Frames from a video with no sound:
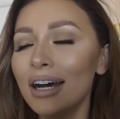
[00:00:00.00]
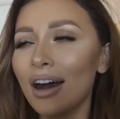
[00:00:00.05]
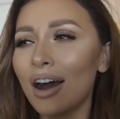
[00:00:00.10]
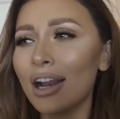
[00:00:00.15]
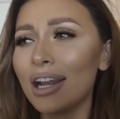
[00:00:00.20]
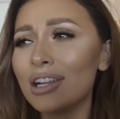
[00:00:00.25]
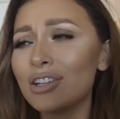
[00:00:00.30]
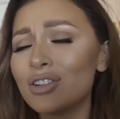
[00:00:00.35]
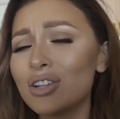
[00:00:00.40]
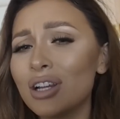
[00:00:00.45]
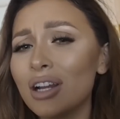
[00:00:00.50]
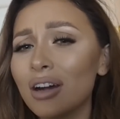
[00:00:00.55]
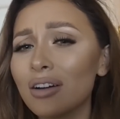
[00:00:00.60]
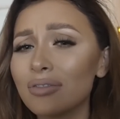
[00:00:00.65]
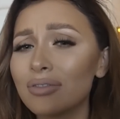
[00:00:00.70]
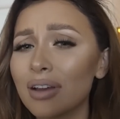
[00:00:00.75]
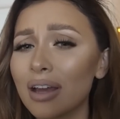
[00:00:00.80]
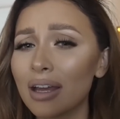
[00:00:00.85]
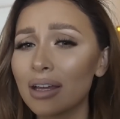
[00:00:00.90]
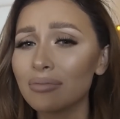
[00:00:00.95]
I literally
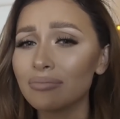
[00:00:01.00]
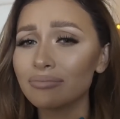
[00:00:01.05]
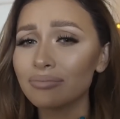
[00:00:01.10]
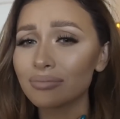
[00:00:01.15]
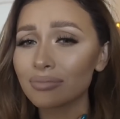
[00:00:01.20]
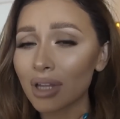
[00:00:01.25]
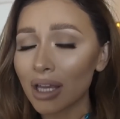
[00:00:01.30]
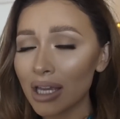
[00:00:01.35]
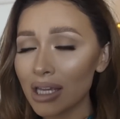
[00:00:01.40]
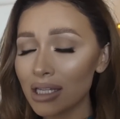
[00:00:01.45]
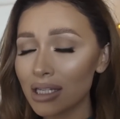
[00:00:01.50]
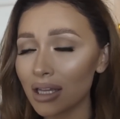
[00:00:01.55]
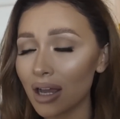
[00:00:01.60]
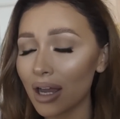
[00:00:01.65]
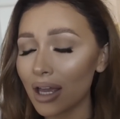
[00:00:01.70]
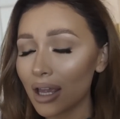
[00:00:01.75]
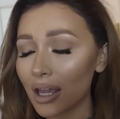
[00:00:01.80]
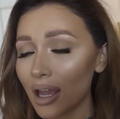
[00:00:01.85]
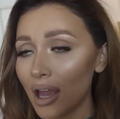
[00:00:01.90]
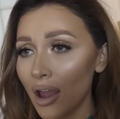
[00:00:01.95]
love him. He's,
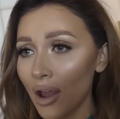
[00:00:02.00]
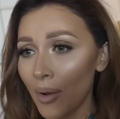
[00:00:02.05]
like,